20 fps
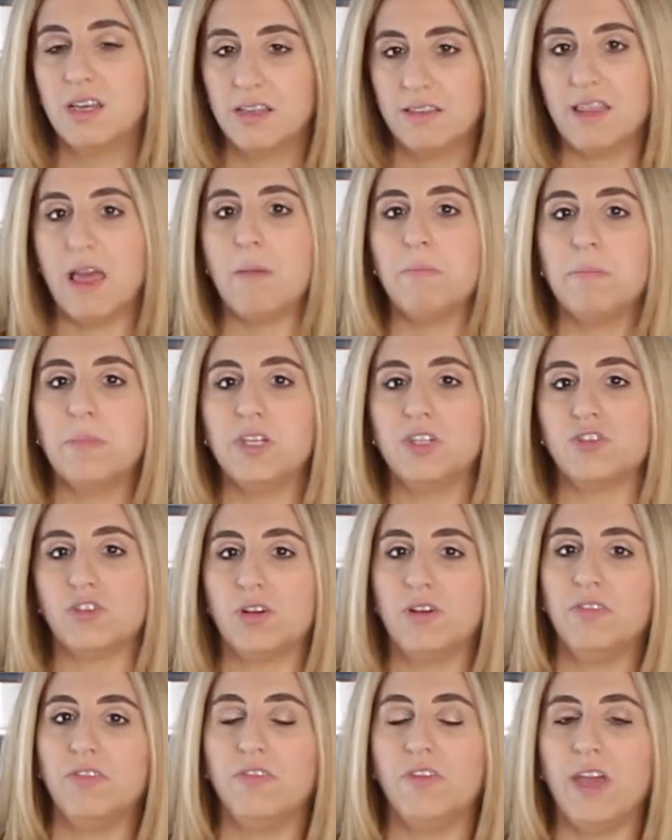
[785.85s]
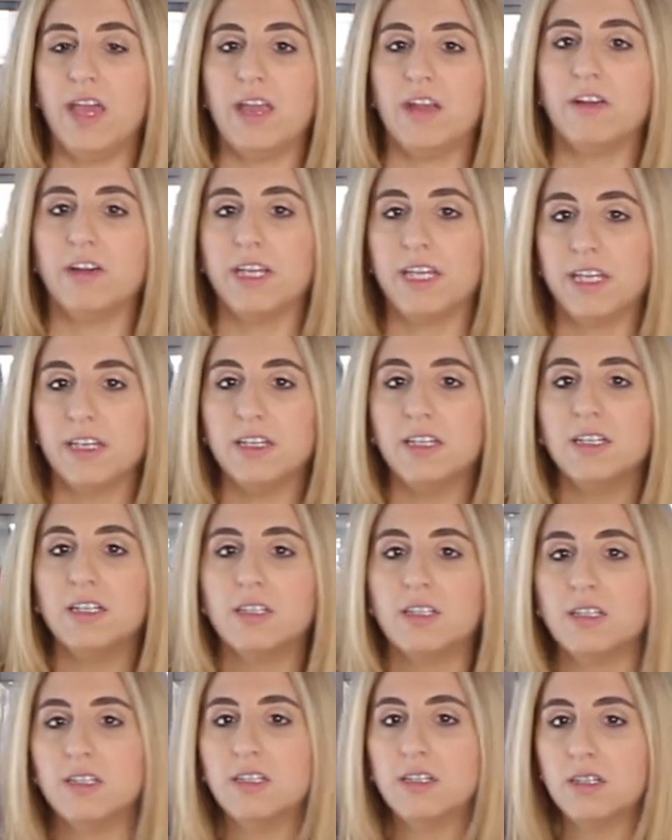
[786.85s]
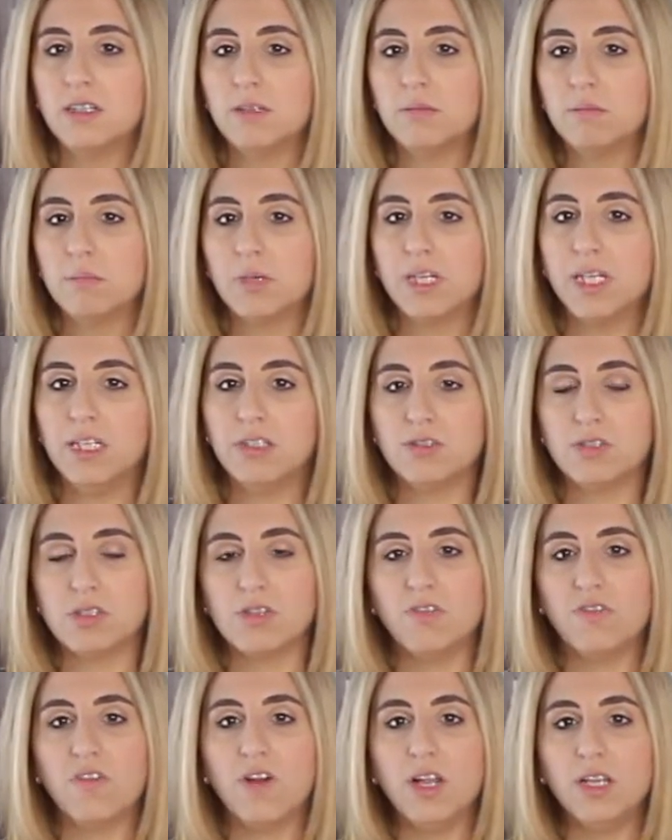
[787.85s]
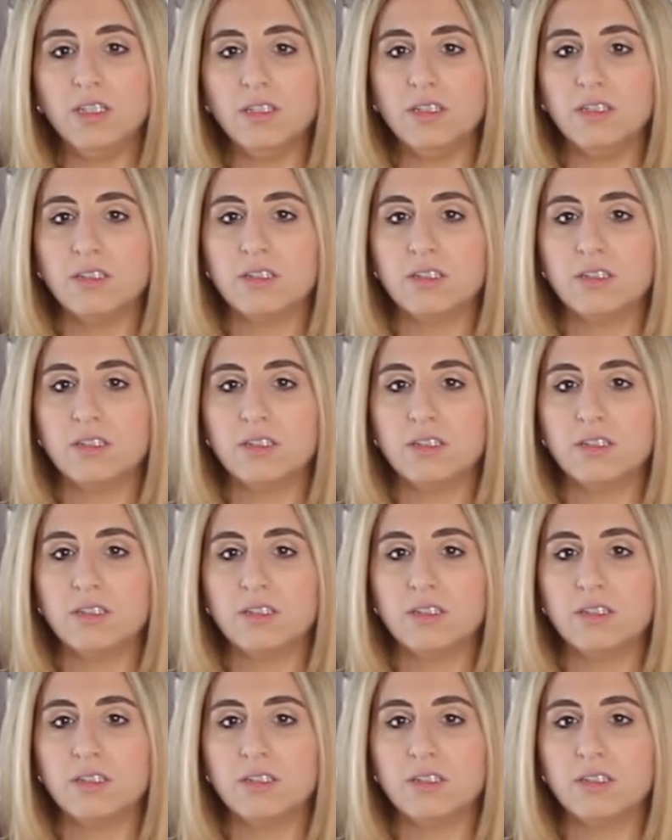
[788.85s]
that midriff area. But here's the front